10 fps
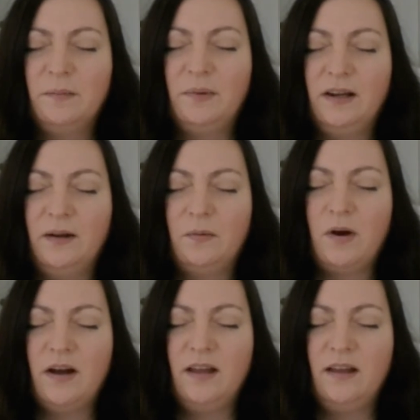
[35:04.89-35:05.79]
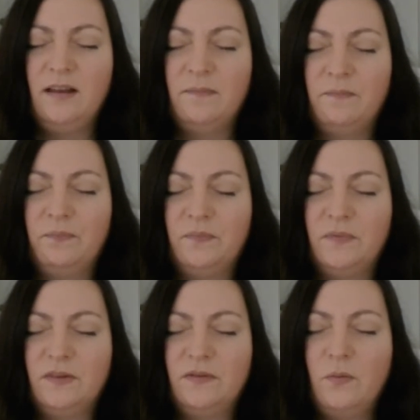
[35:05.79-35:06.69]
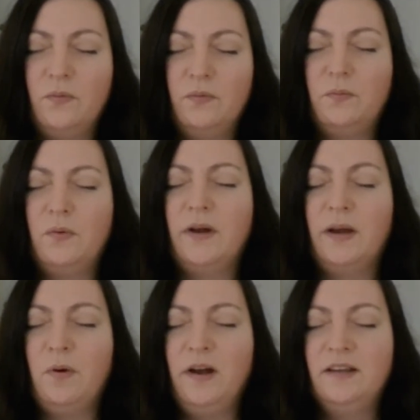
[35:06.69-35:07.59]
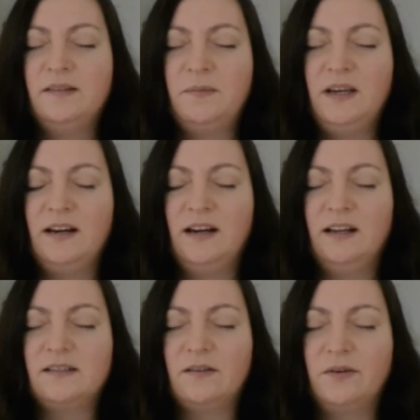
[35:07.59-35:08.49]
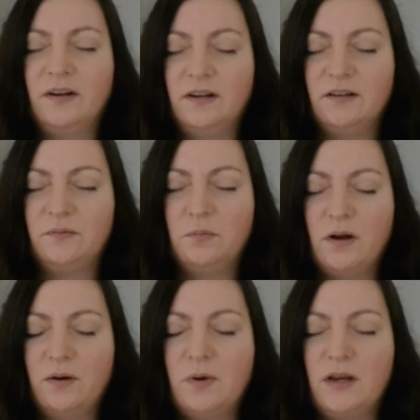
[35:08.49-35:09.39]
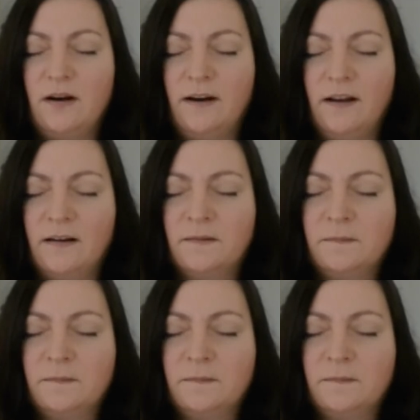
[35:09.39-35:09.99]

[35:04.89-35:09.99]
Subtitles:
But like why so okay, why is me and Alex on Earth? What are we learning?